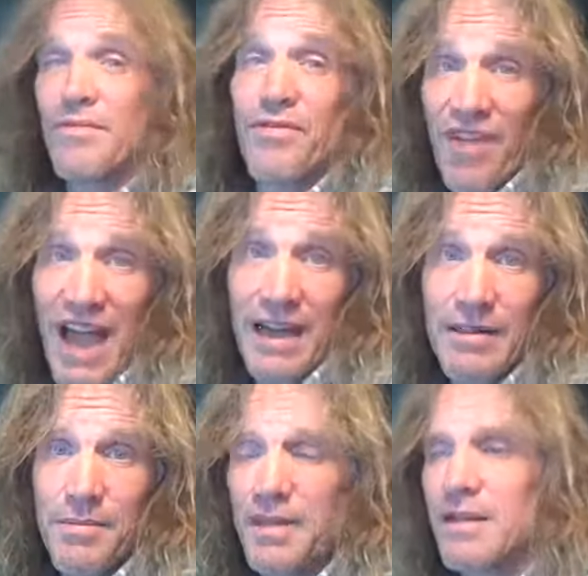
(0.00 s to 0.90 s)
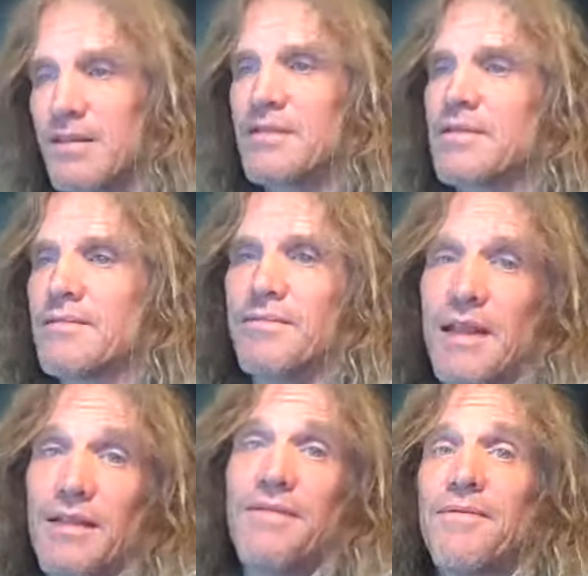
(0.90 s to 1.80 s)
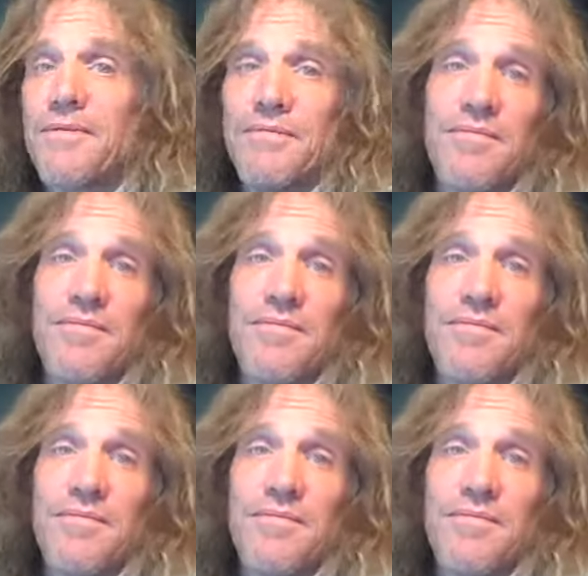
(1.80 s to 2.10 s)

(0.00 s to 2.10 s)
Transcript: fat because they've